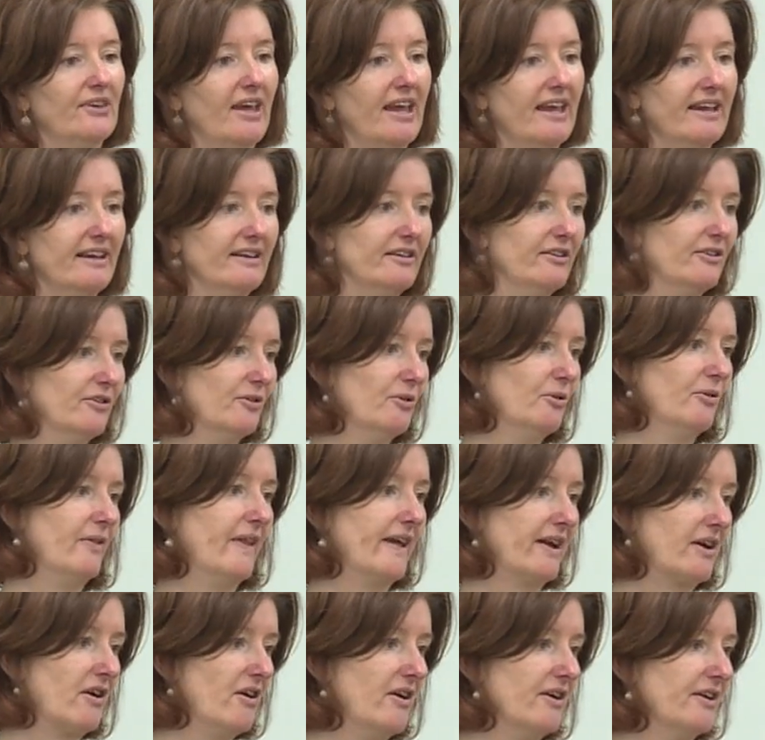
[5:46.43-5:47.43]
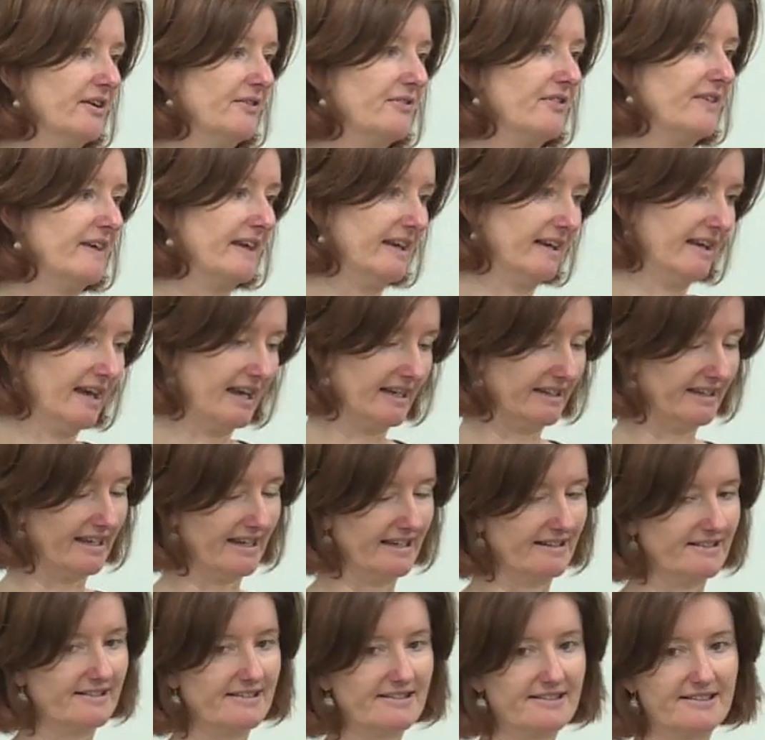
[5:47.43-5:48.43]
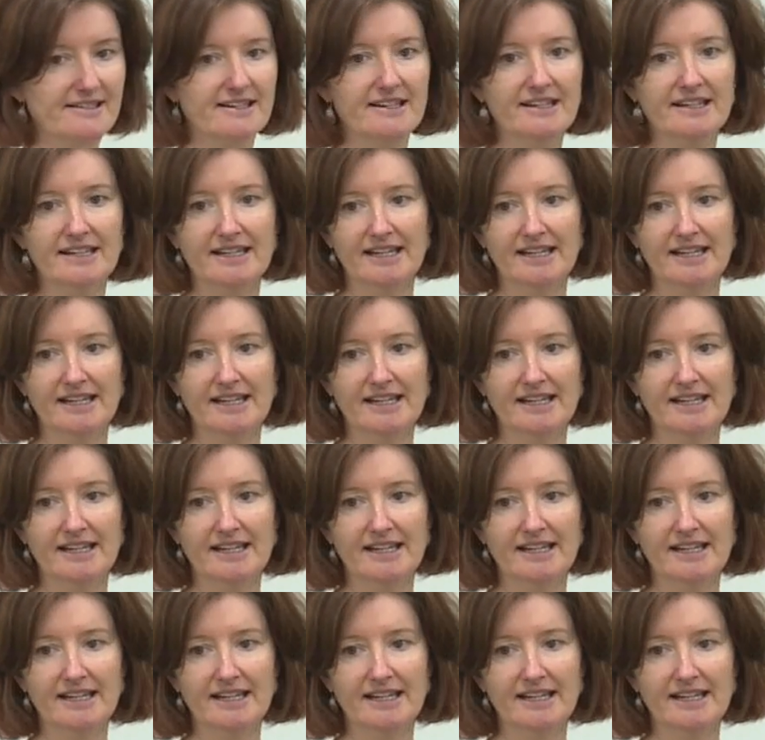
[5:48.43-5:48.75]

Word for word: and all that kind of thing against